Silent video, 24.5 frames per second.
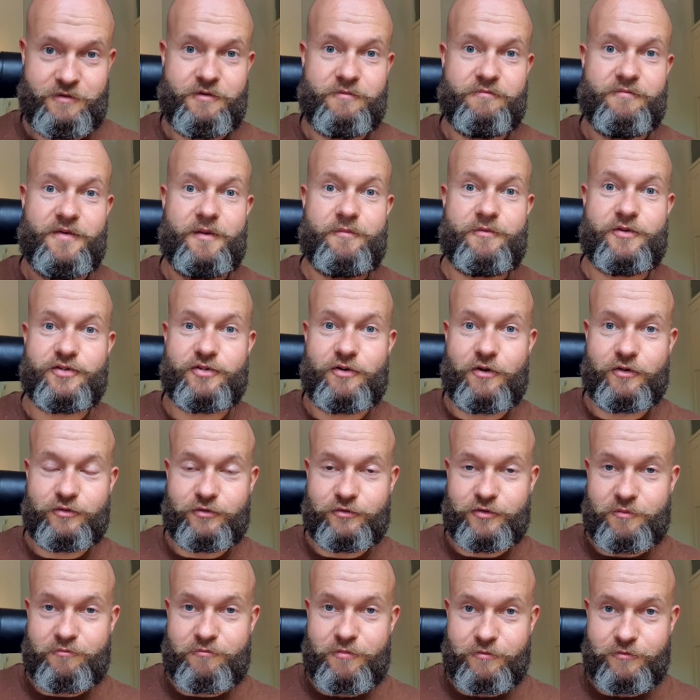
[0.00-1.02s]
maybe talk
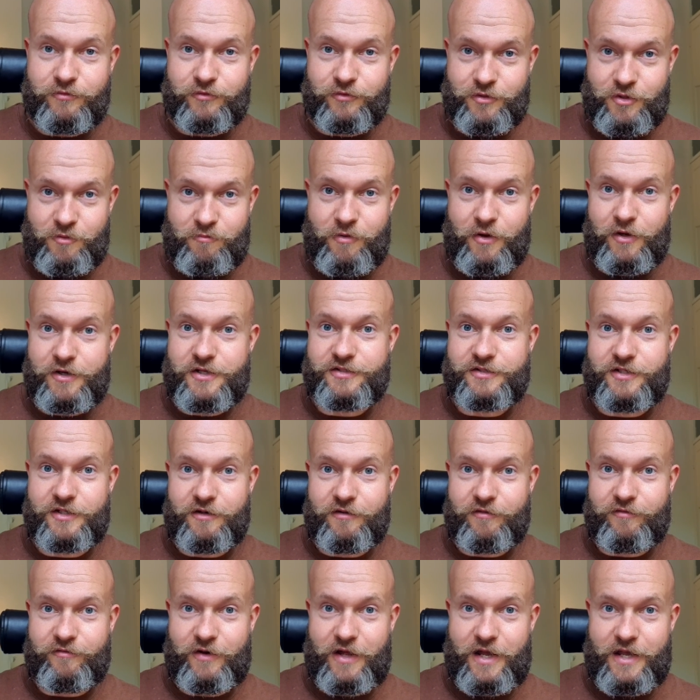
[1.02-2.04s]
to, the, to your buddies that
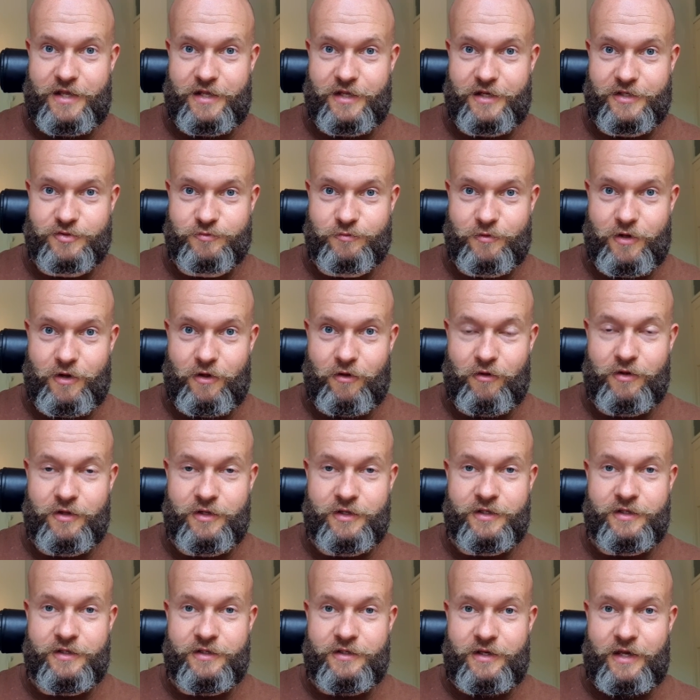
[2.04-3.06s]
are flying as well,
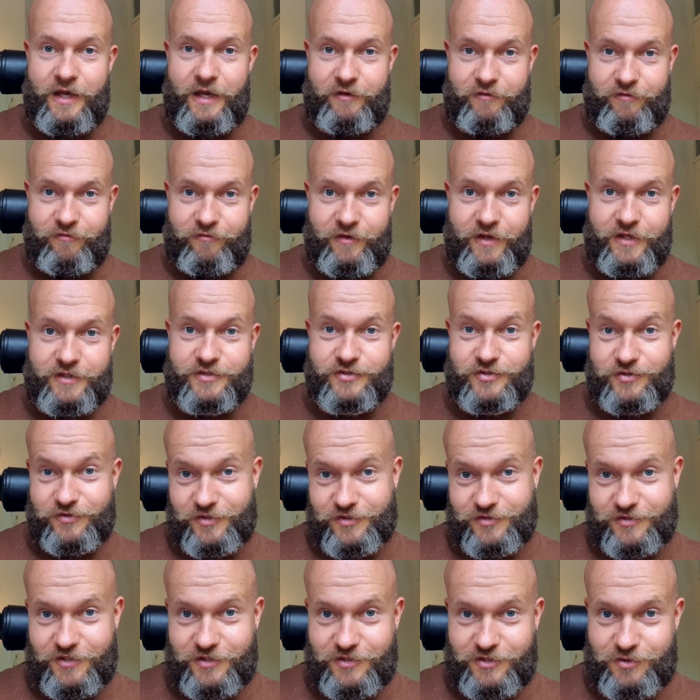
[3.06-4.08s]
and fix
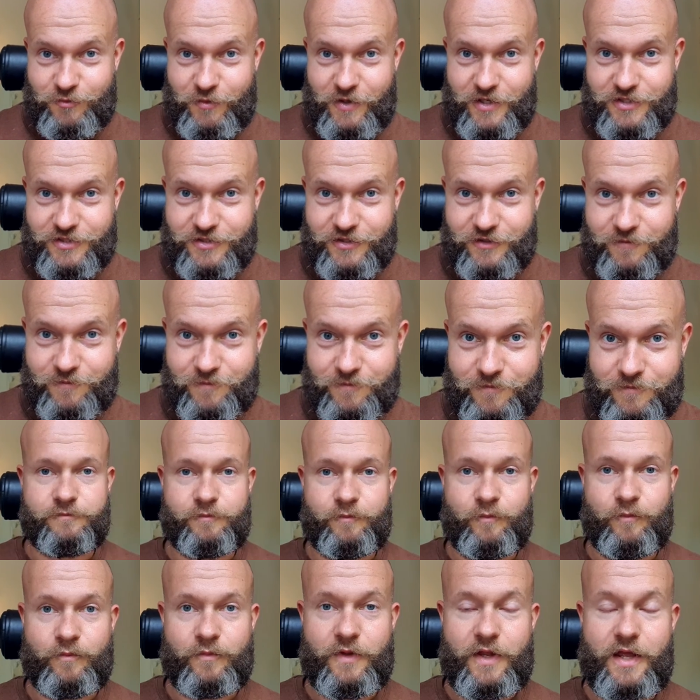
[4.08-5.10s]
the situation.
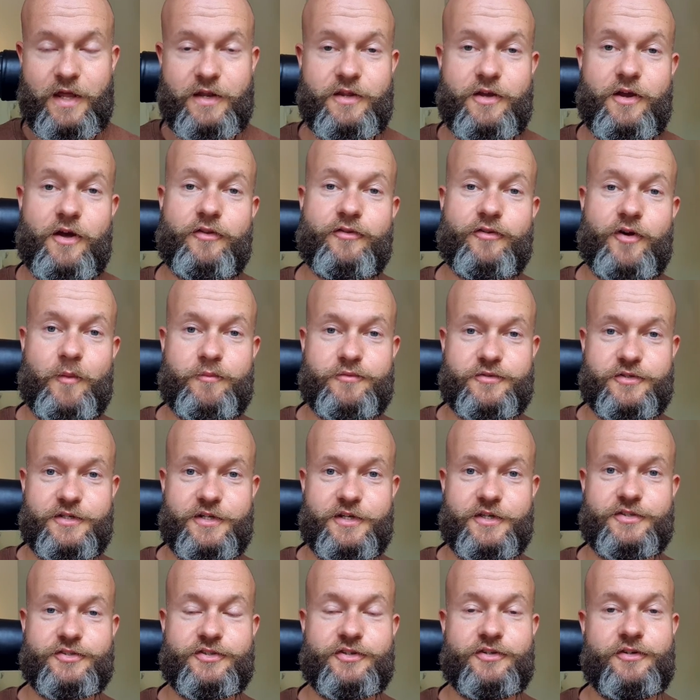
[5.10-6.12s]
And the other option
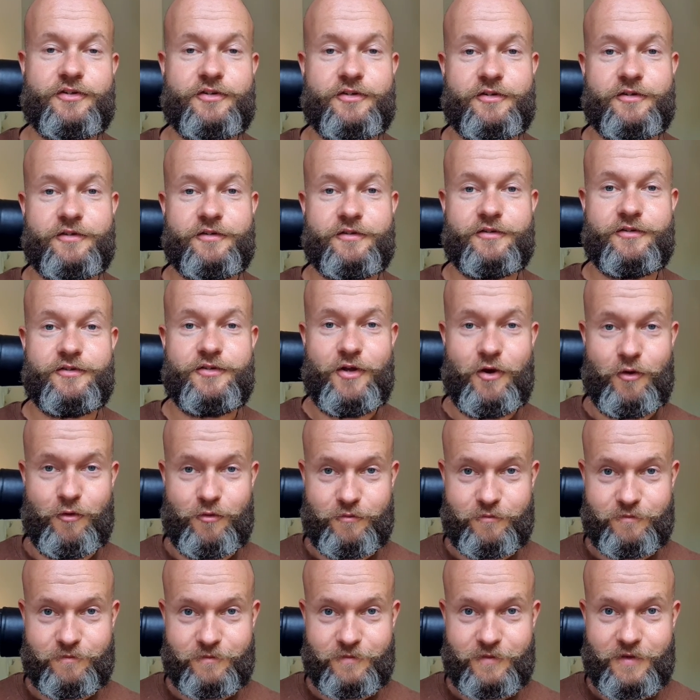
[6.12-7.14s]
is, no,
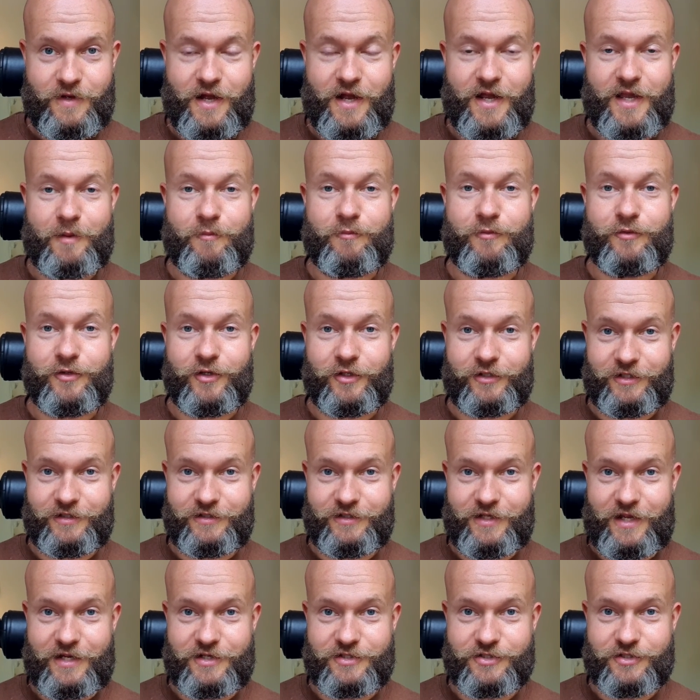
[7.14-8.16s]
I am not in
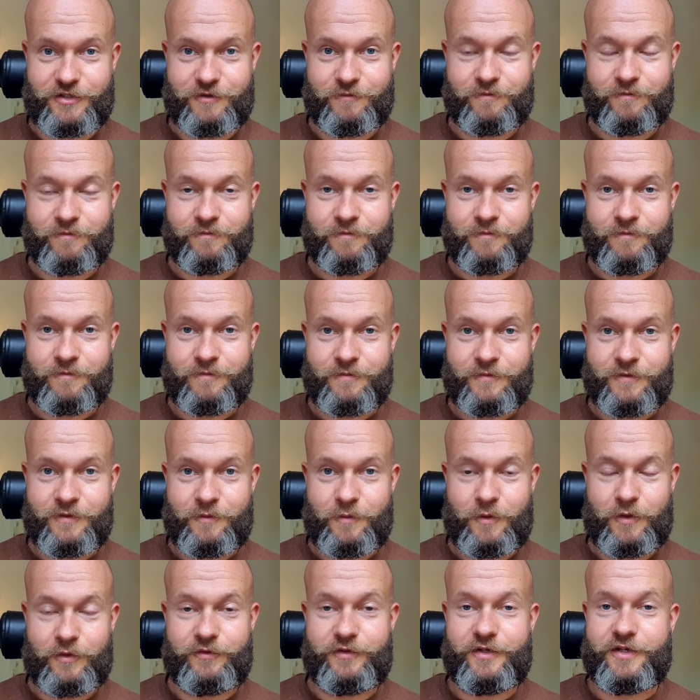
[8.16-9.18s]
danger.
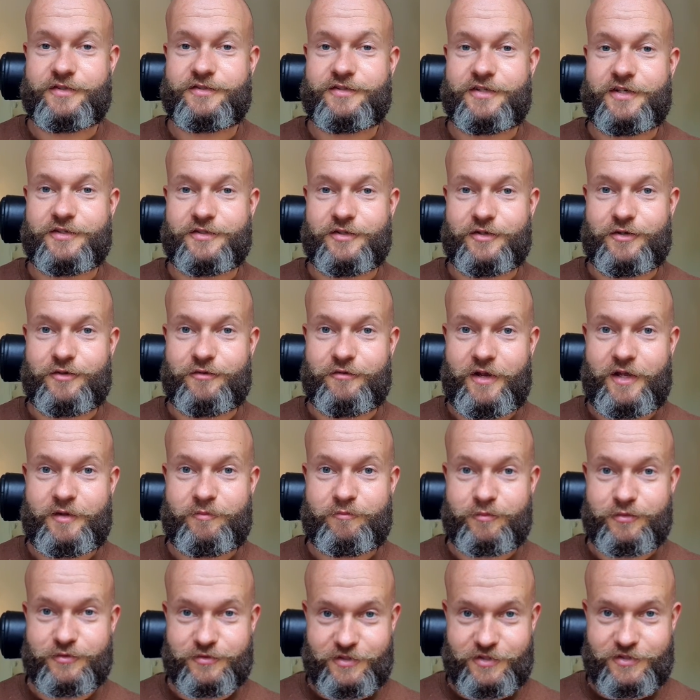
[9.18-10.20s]
Well, this is a
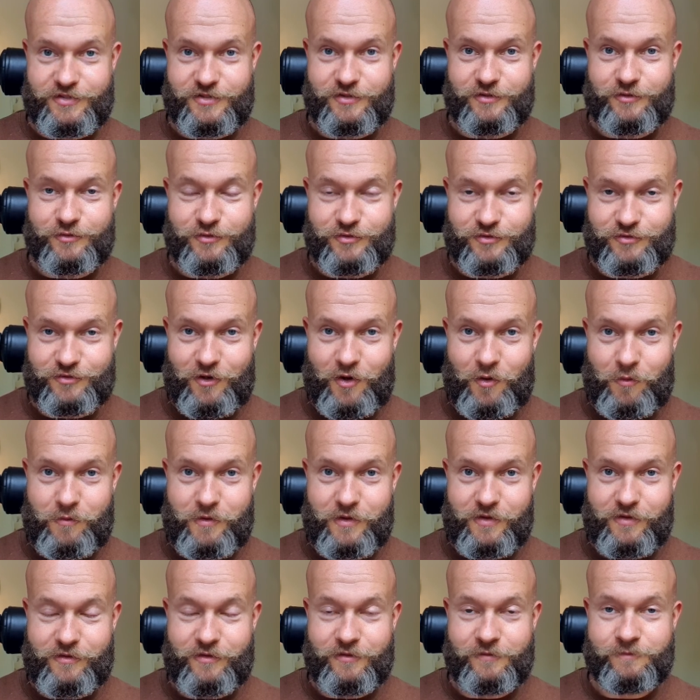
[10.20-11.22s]
great position to start
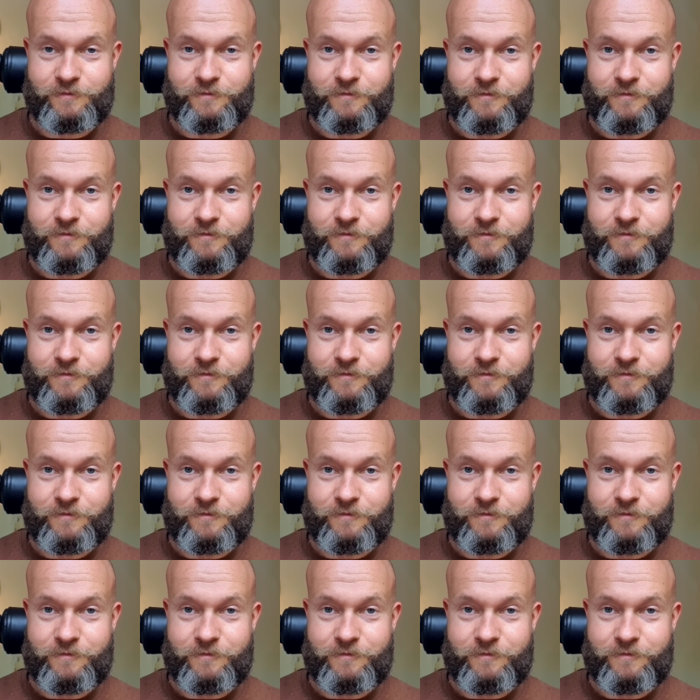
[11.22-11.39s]
with,